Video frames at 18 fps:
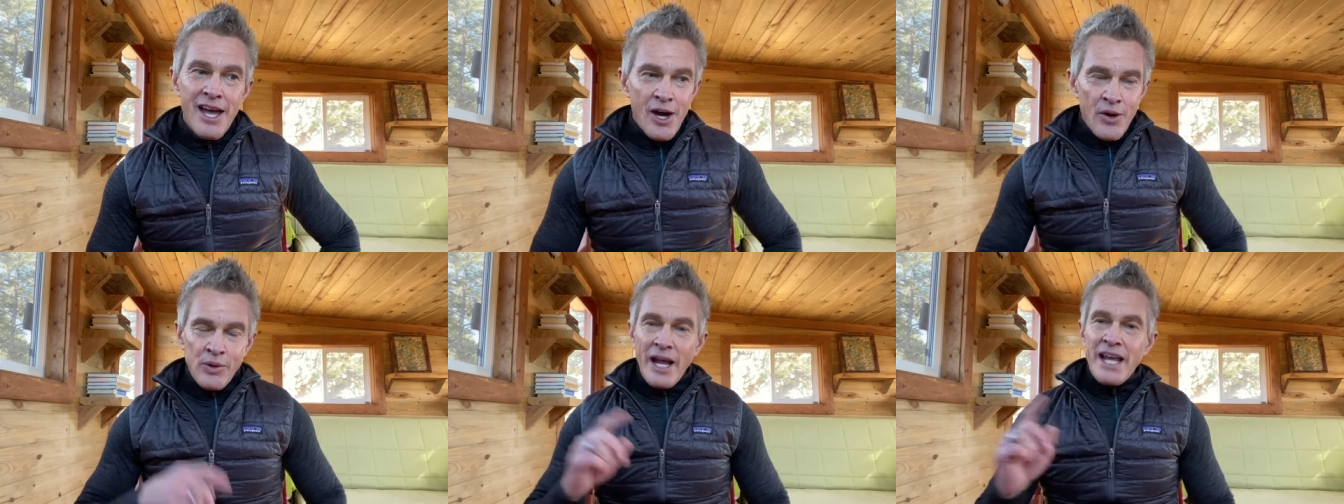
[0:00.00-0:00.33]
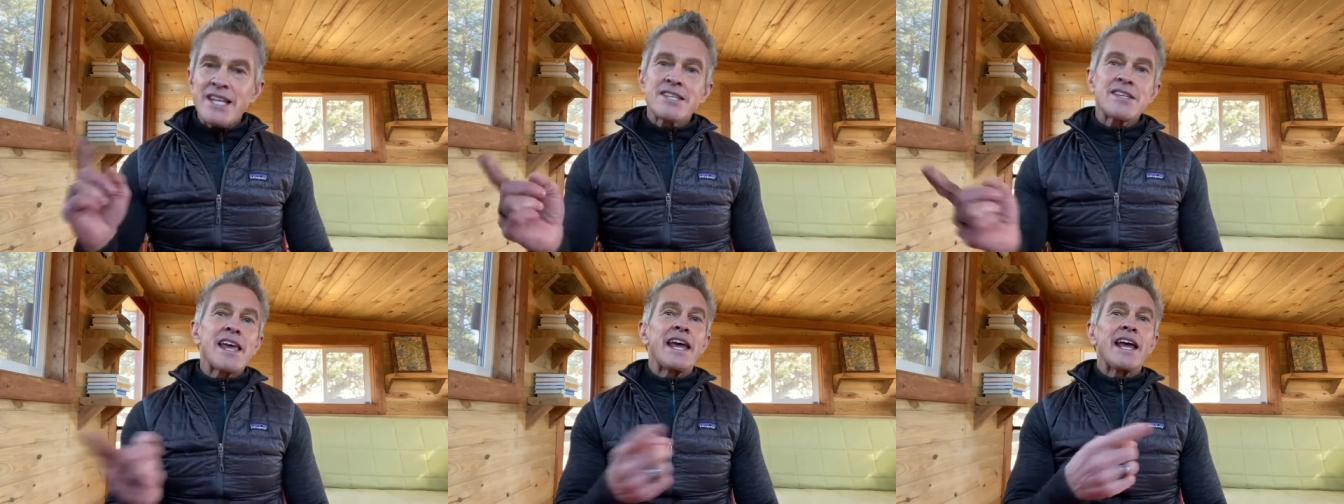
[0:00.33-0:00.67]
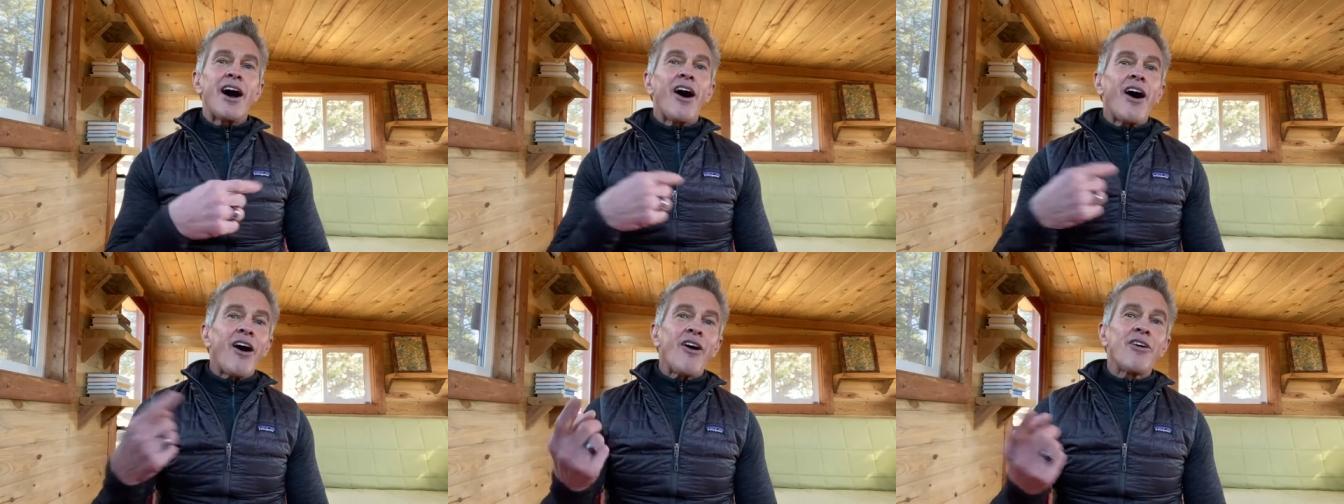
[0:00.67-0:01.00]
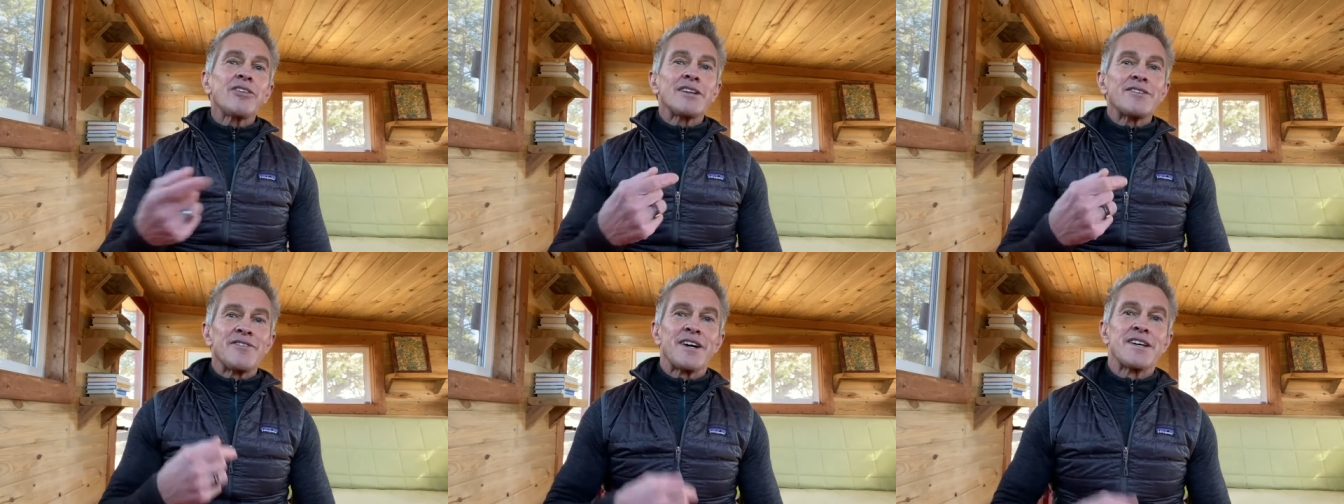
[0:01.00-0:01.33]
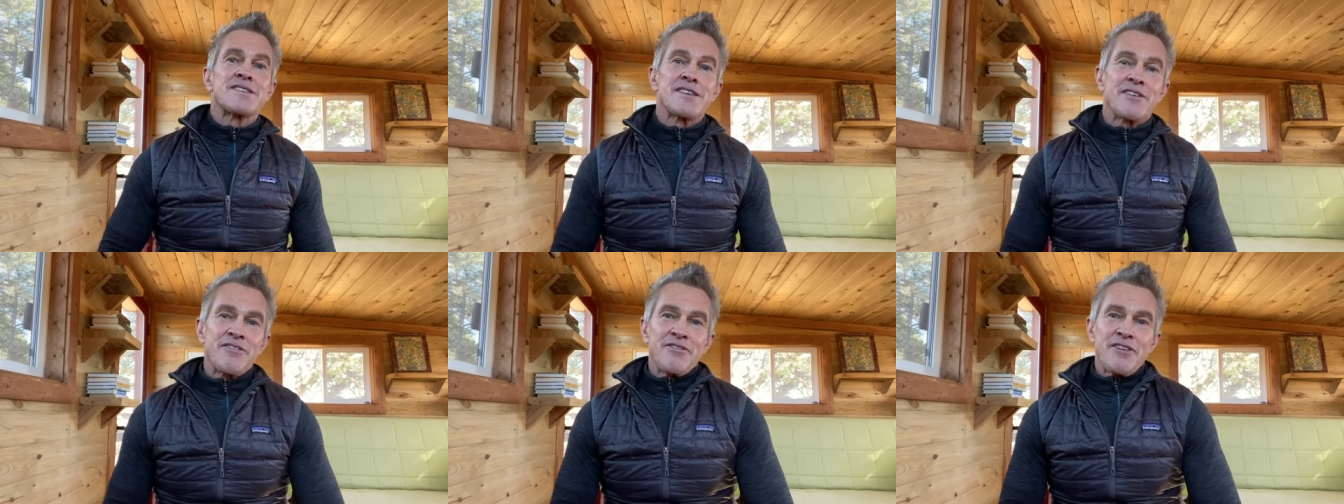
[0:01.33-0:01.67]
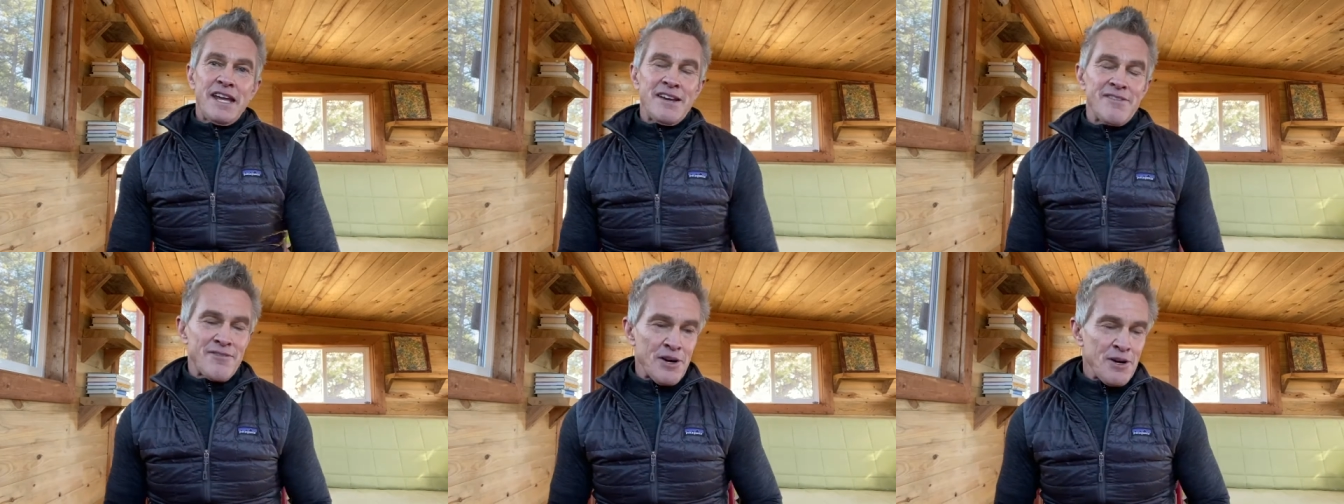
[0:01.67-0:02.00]
When I say all of us a
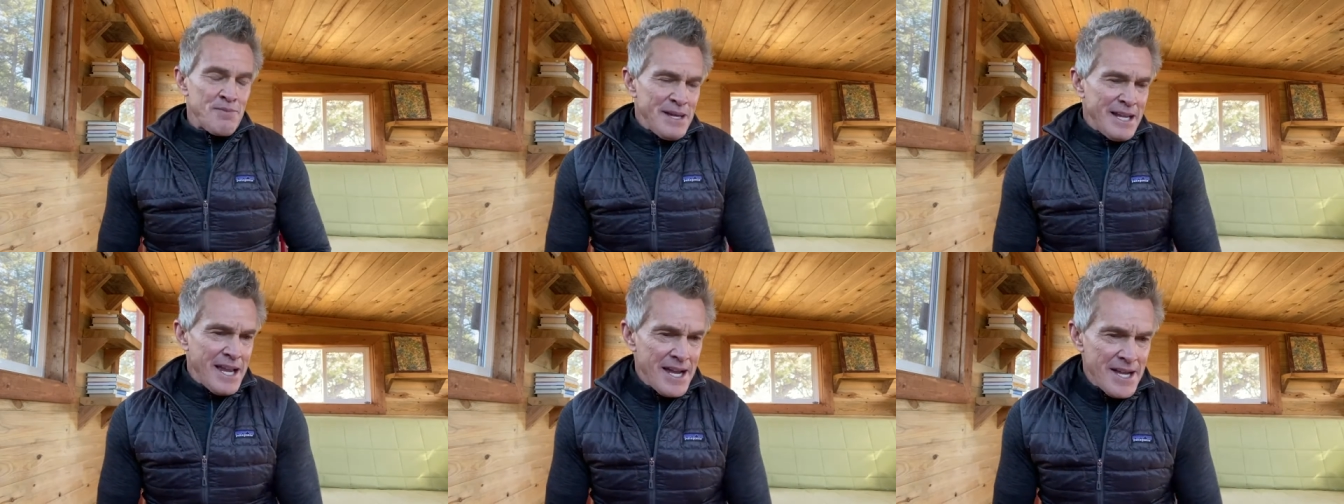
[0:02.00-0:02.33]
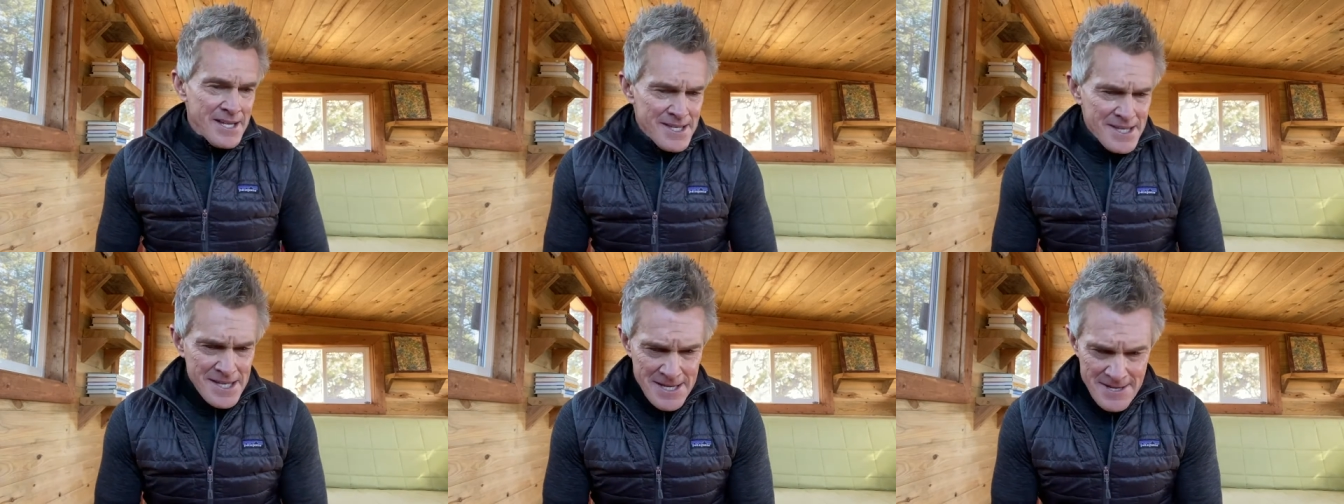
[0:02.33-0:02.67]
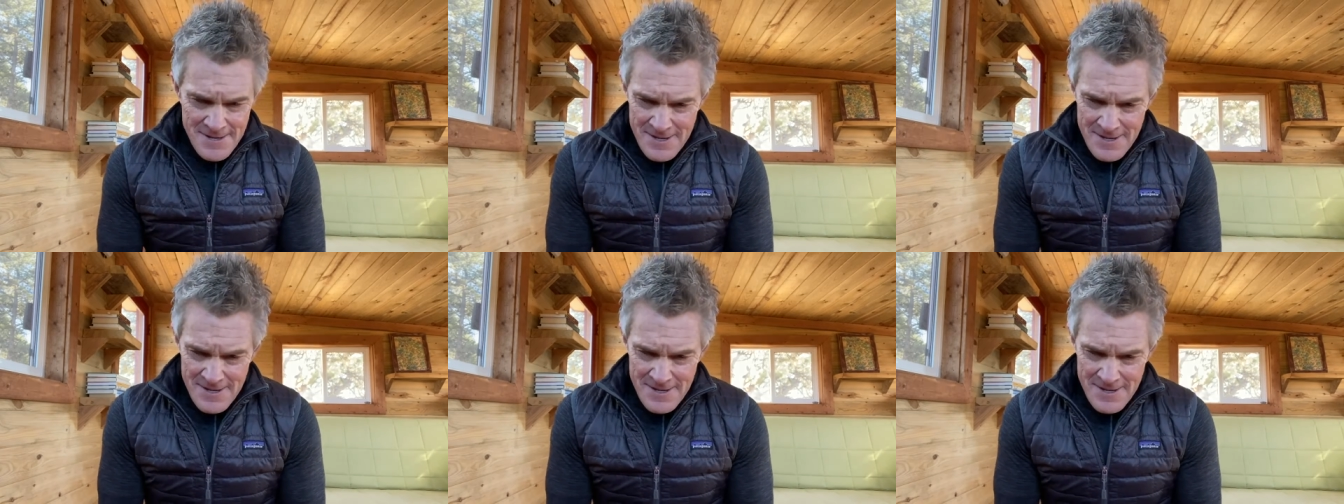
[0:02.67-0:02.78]
favor, because